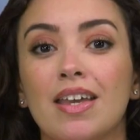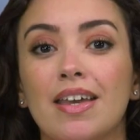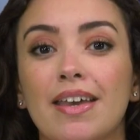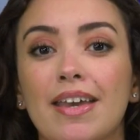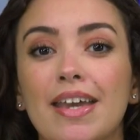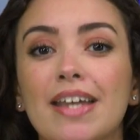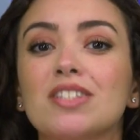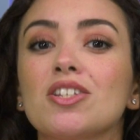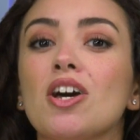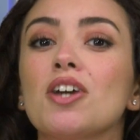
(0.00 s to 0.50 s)

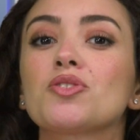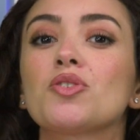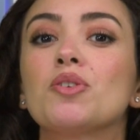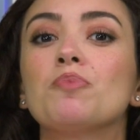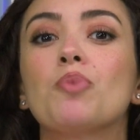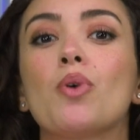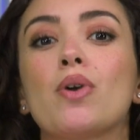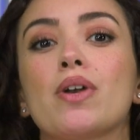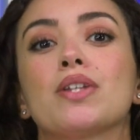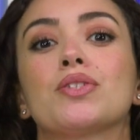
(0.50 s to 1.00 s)
It's also
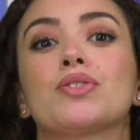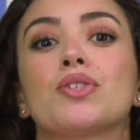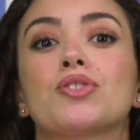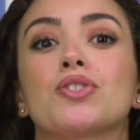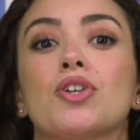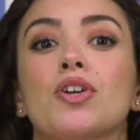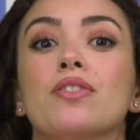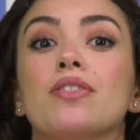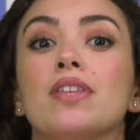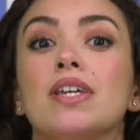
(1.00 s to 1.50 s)
important to
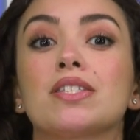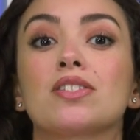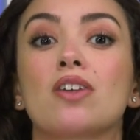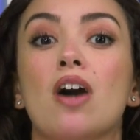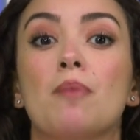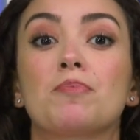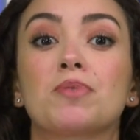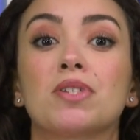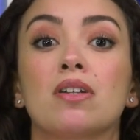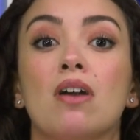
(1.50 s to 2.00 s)
turn this
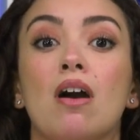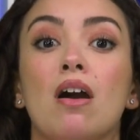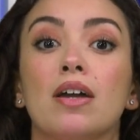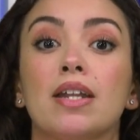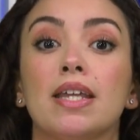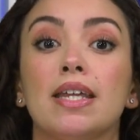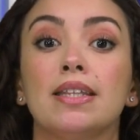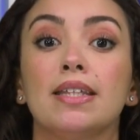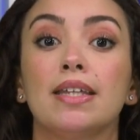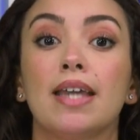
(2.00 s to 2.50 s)
option on
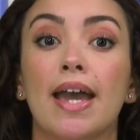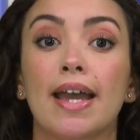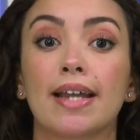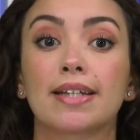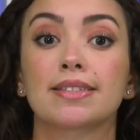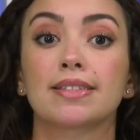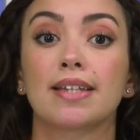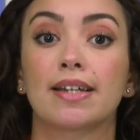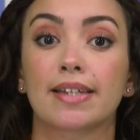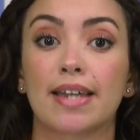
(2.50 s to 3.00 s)
in the
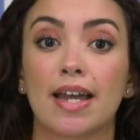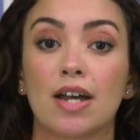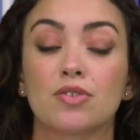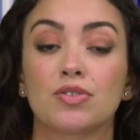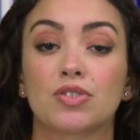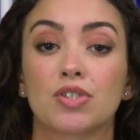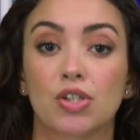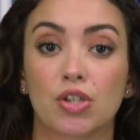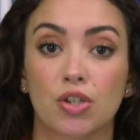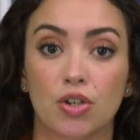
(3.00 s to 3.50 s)
X account
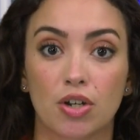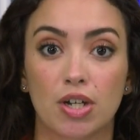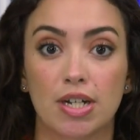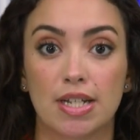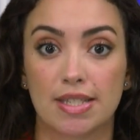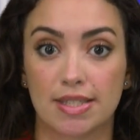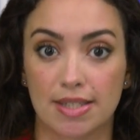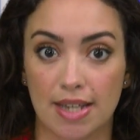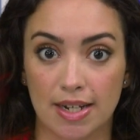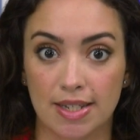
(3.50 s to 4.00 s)
security
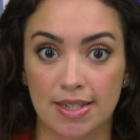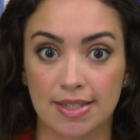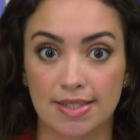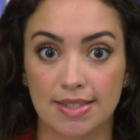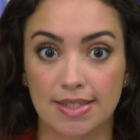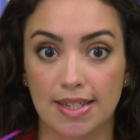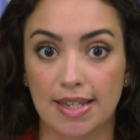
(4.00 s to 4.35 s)
settings.